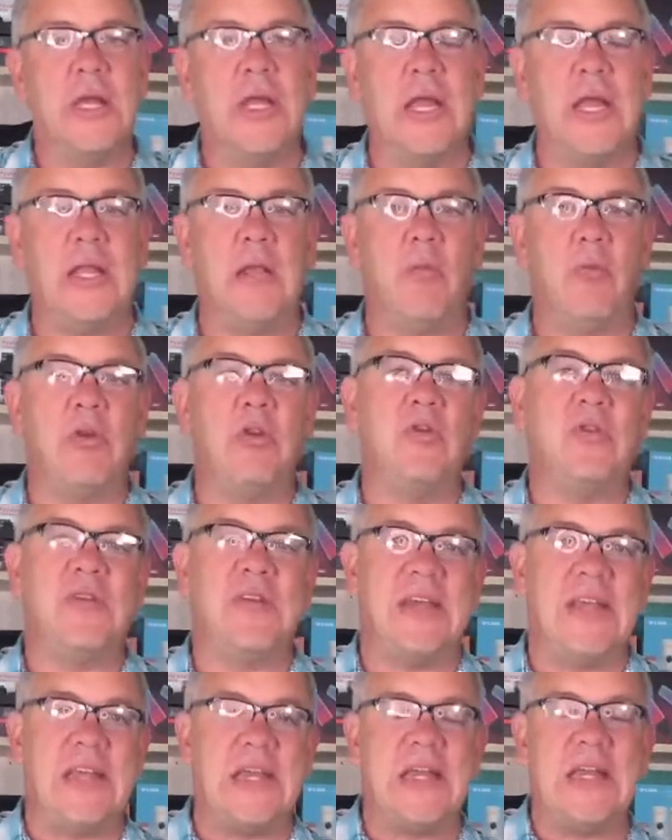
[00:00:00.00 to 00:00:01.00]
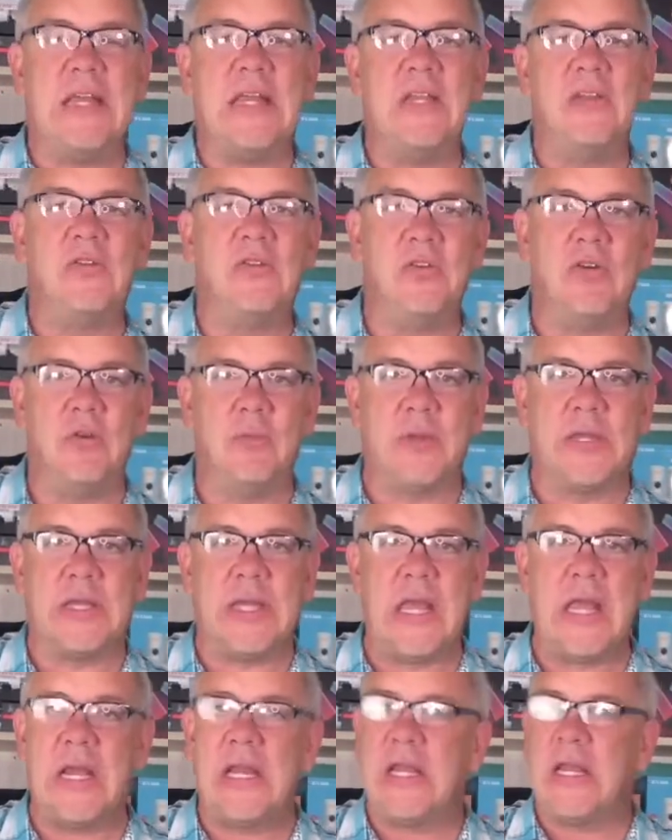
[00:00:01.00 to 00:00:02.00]
And then when you take it into your
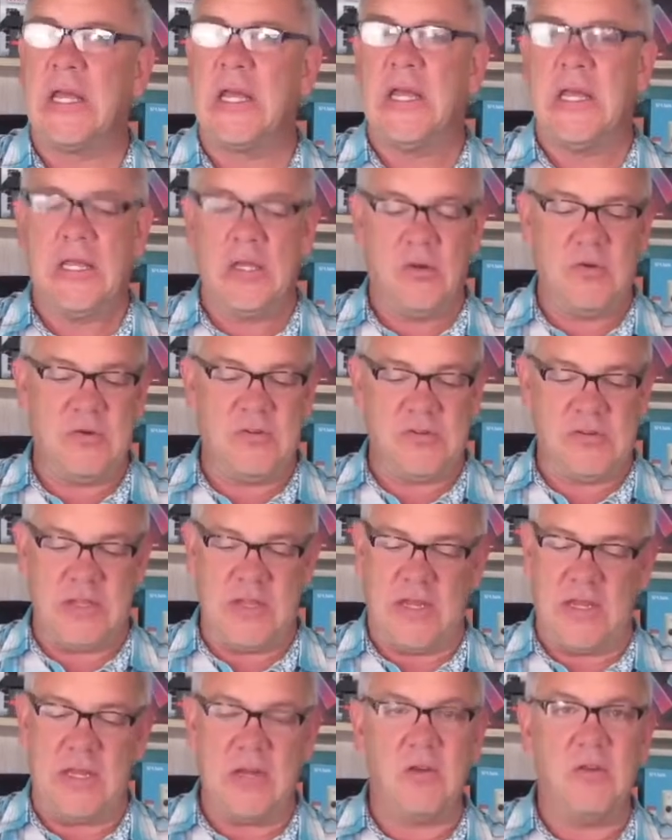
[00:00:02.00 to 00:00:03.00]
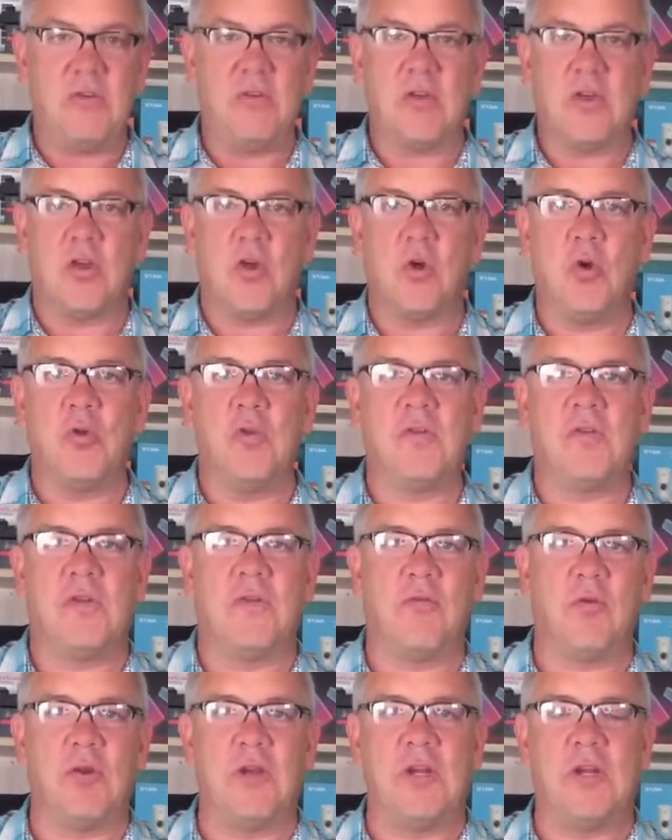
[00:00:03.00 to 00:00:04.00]
mechanic, you just say, here's the codes,
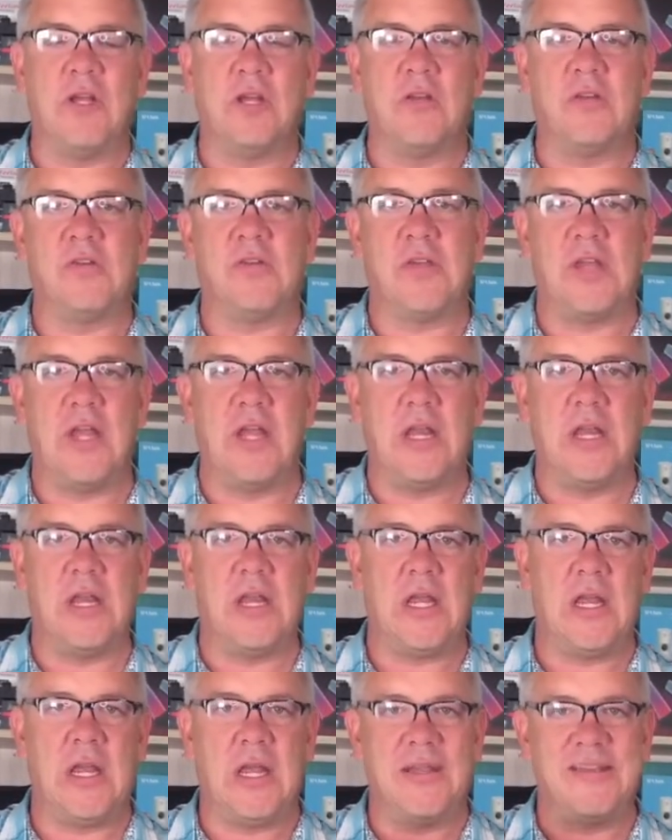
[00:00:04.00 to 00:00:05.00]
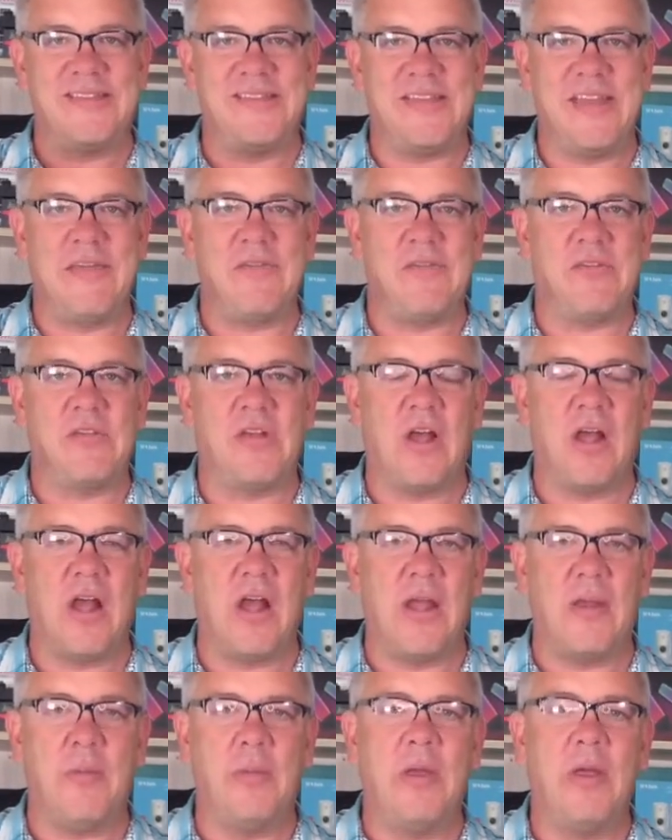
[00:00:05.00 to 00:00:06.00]
I've already done the scanning. It saves
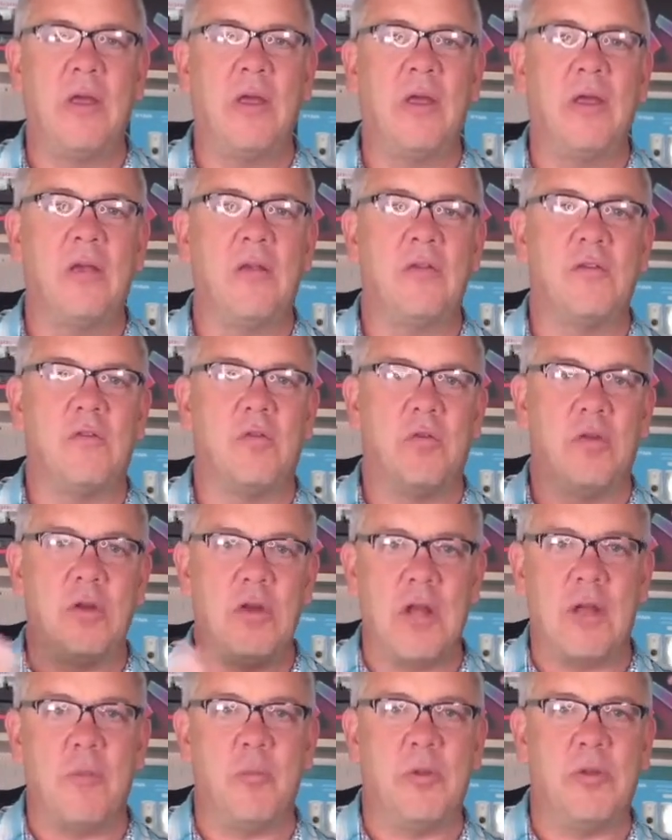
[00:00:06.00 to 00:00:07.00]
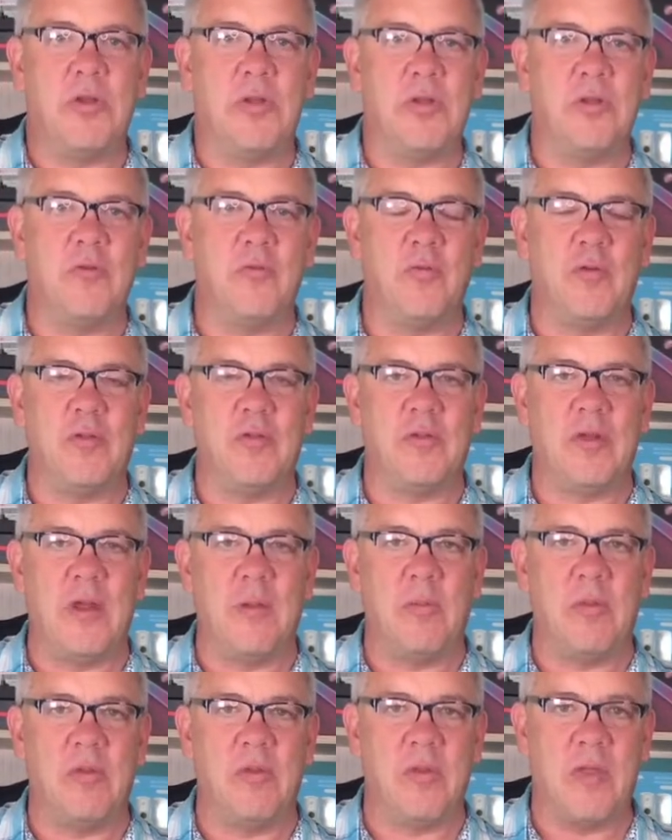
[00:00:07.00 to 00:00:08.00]
time, so they're not billing you for the time
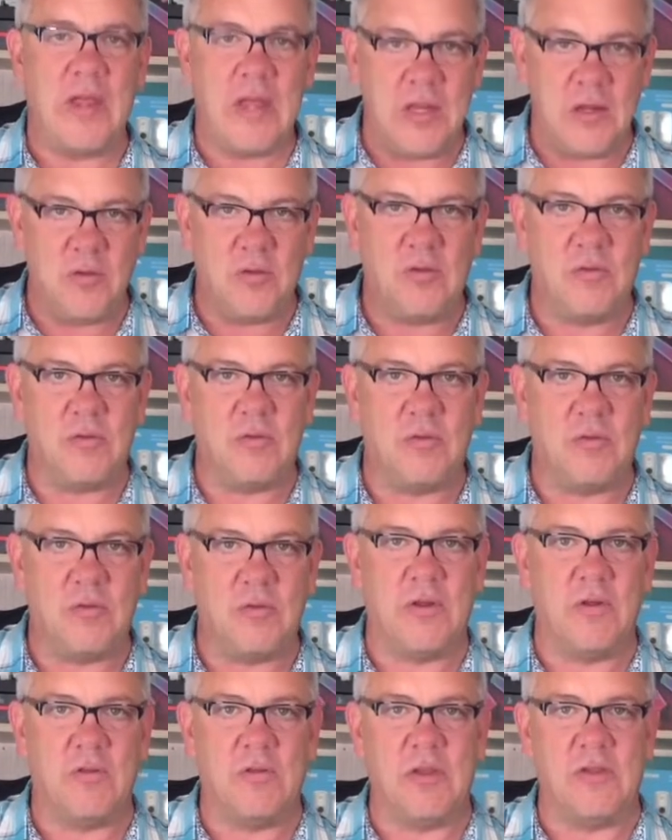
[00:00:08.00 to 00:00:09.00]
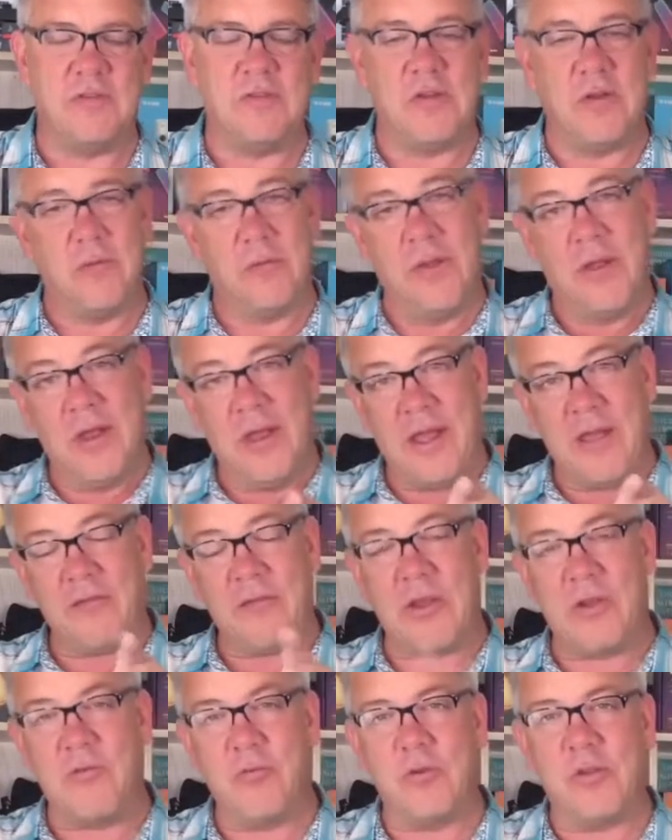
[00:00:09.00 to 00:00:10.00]
that they use to figure things out. I've
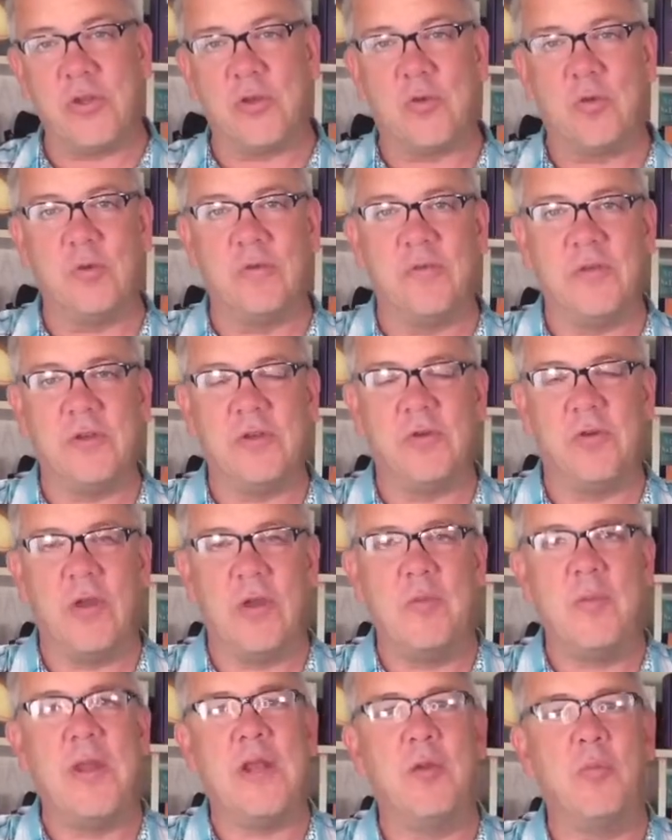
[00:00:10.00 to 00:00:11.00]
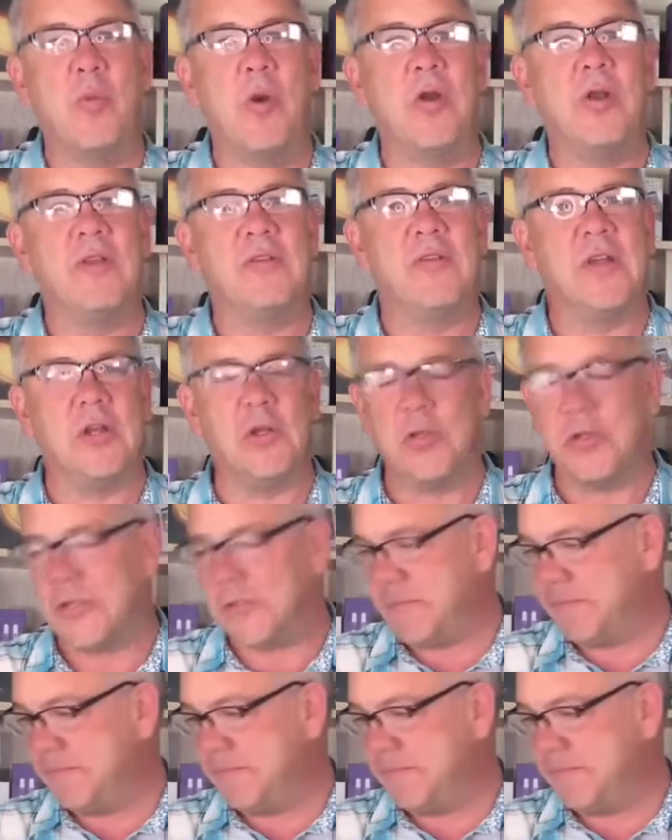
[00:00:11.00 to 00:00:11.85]
got a really cool video I made about it. Take a look.